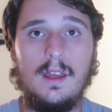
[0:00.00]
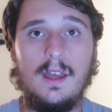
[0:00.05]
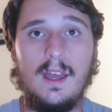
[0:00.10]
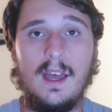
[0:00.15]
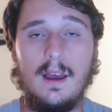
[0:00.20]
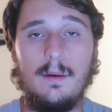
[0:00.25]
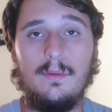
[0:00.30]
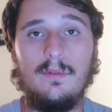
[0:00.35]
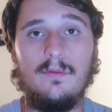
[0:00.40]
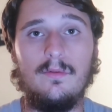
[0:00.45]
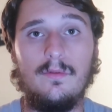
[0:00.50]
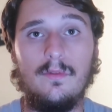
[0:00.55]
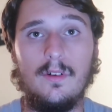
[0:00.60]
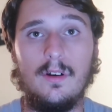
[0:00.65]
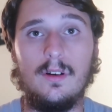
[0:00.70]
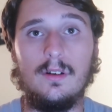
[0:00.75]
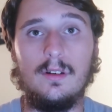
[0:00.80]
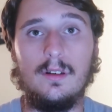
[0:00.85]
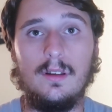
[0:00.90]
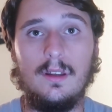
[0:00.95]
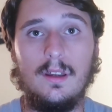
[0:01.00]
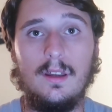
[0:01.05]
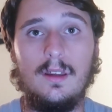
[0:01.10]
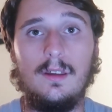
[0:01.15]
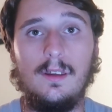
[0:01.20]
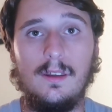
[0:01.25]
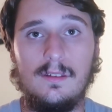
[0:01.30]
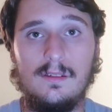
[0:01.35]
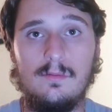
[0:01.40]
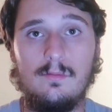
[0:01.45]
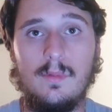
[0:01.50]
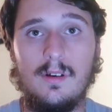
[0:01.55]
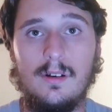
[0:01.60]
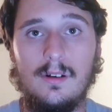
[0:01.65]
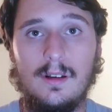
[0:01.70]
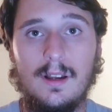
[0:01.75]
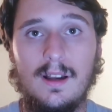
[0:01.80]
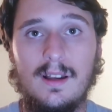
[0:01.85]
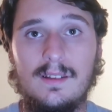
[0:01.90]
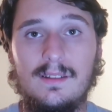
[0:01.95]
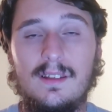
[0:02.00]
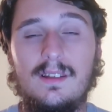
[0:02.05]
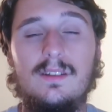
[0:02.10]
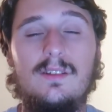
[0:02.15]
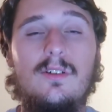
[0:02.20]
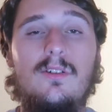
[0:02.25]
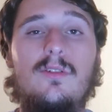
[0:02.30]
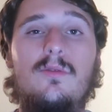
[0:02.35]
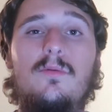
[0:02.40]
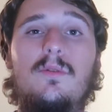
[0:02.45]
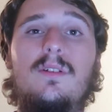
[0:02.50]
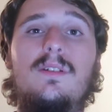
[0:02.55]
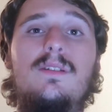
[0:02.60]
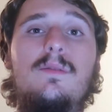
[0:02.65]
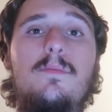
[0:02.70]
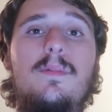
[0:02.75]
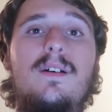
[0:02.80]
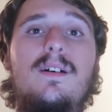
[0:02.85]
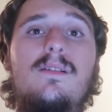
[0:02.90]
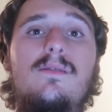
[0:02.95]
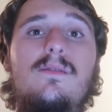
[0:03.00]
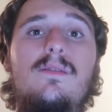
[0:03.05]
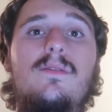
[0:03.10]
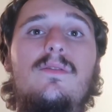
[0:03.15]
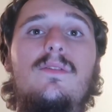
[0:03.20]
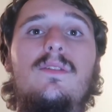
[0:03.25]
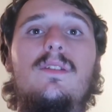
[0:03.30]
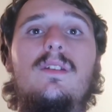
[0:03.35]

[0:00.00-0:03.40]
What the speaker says: Have some fun. Get some better guys. That's all what it's about.